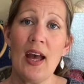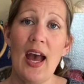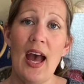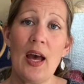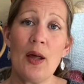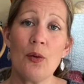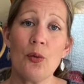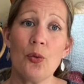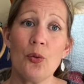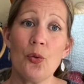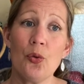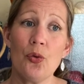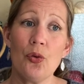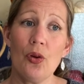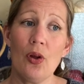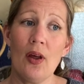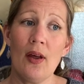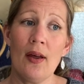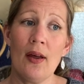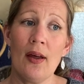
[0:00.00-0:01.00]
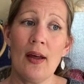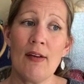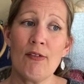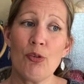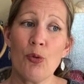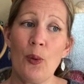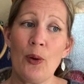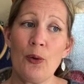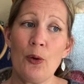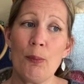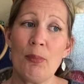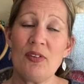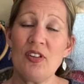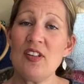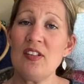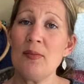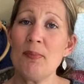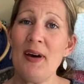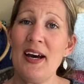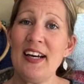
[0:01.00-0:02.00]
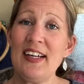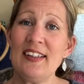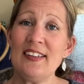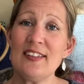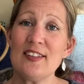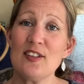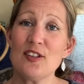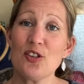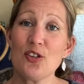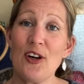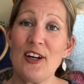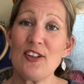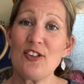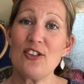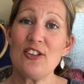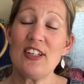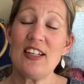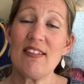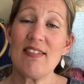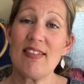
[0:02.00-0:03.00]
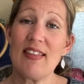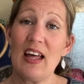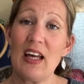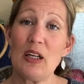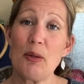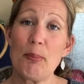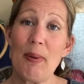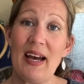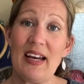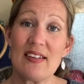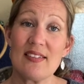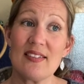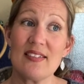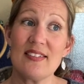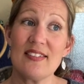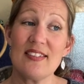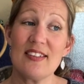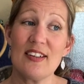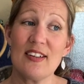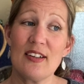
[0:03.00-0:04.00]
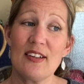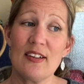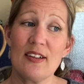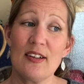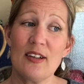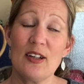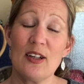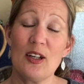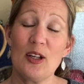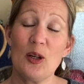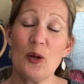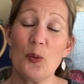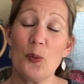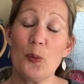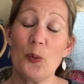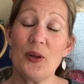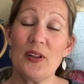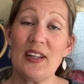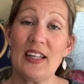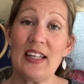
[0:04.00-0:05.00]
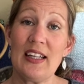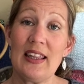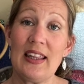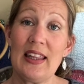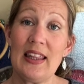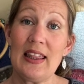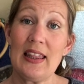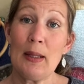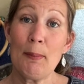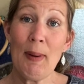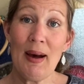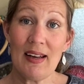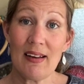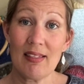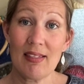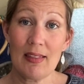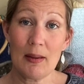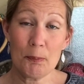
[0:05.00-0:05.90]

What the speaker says: and everyone who participates try to knit that pattern within the month.